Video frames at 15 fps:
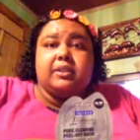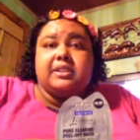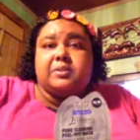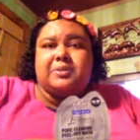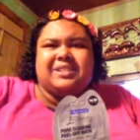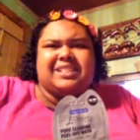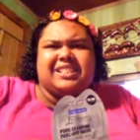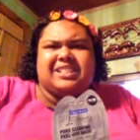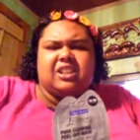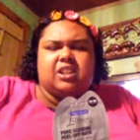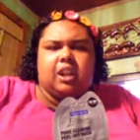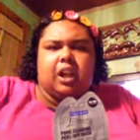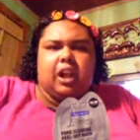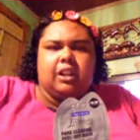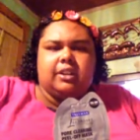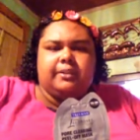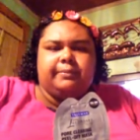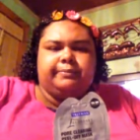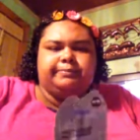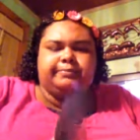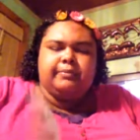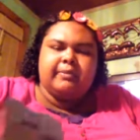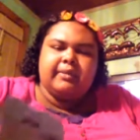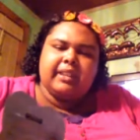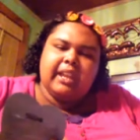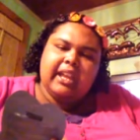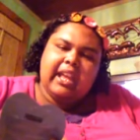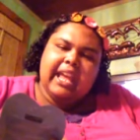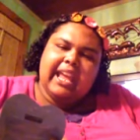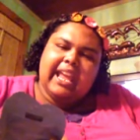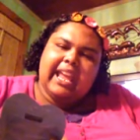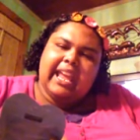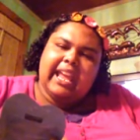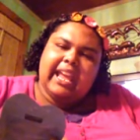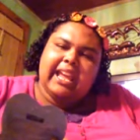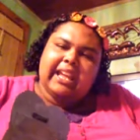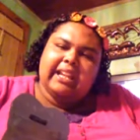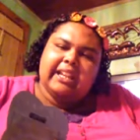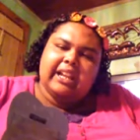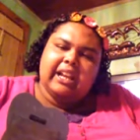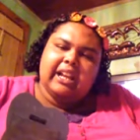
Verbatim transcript: This one's just a dollar and uh,